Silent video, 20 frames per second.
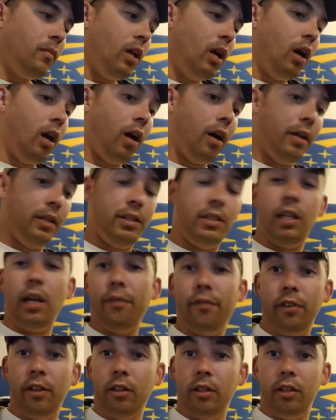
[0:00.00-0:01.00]
It's
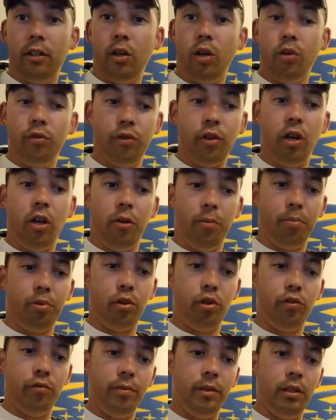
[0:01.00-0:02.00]
definitely overall
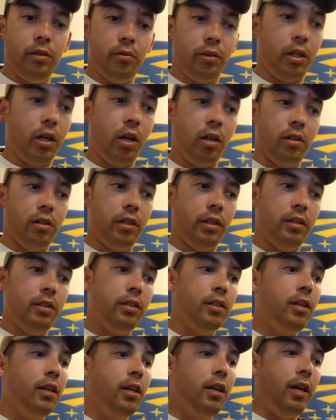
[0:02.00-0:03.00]
improvement
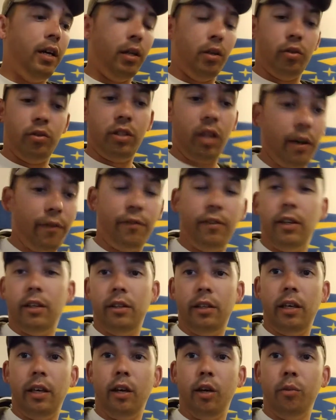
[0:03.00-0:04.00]
regardless. It'll
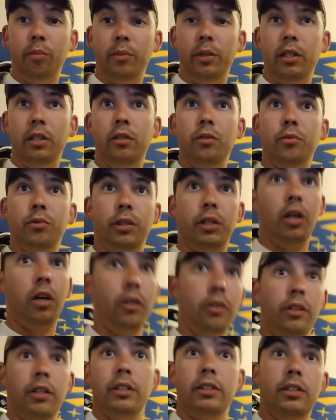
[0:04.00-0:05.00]
definitely help me
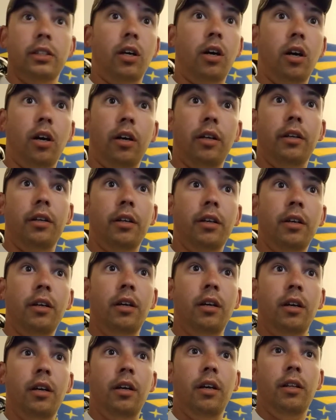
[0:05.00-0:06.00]
regardless on
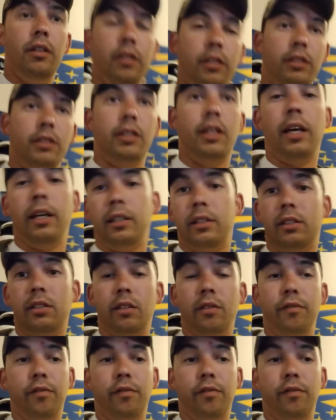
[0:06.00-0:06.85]
this next